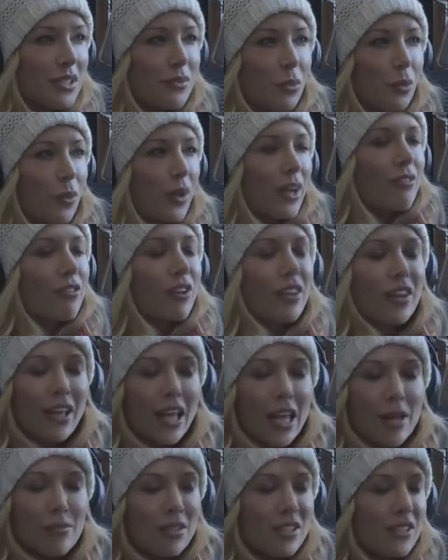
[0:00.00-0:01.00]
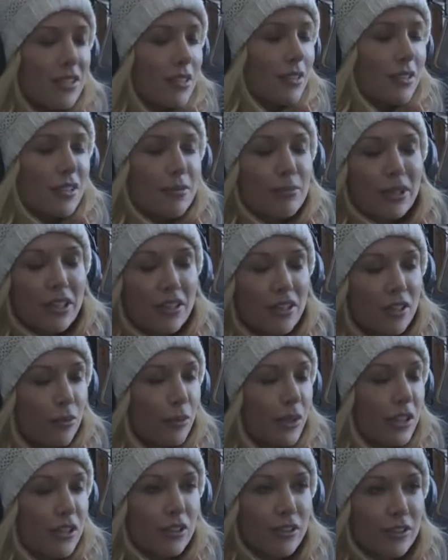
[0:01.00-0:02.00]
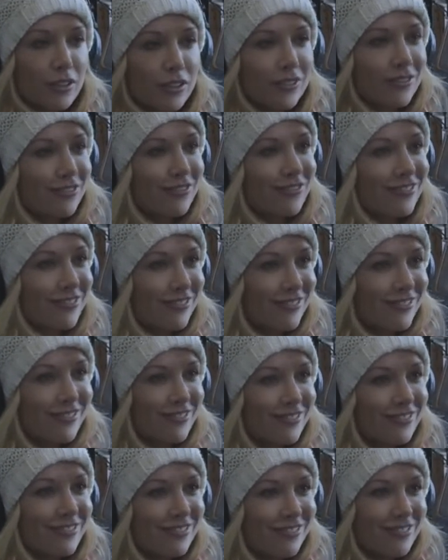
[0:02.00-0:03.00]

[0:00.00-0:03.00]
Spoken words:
whatever the game is that is played in the winter. Sure, the Olympics?